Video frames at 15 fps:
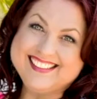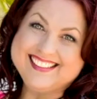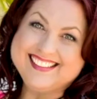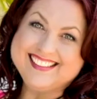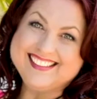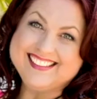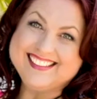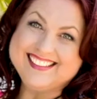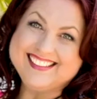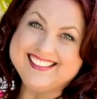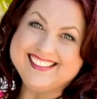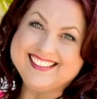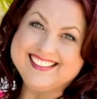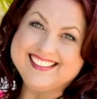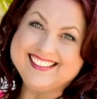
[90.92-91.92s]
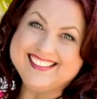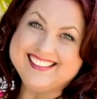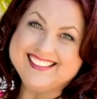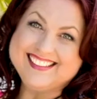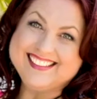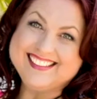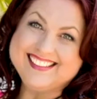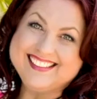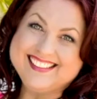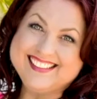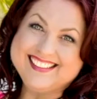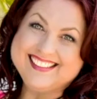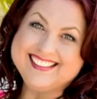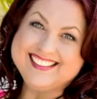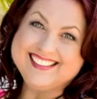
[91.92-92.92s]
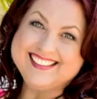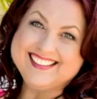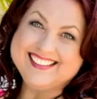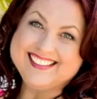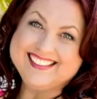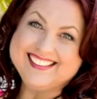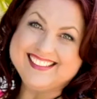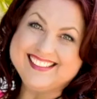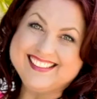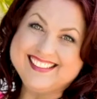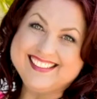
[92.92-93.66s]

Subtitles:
(silent)